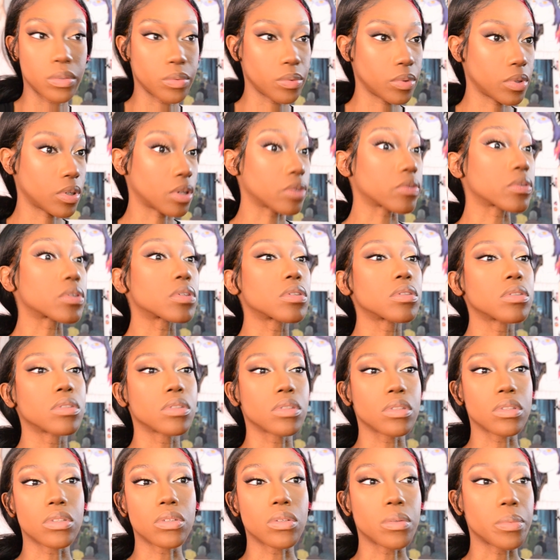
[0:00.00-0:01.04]
whatever,
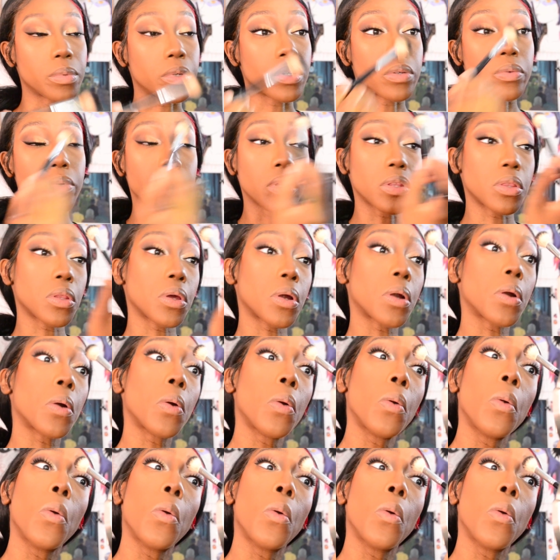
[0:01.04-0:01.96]
a little bit right there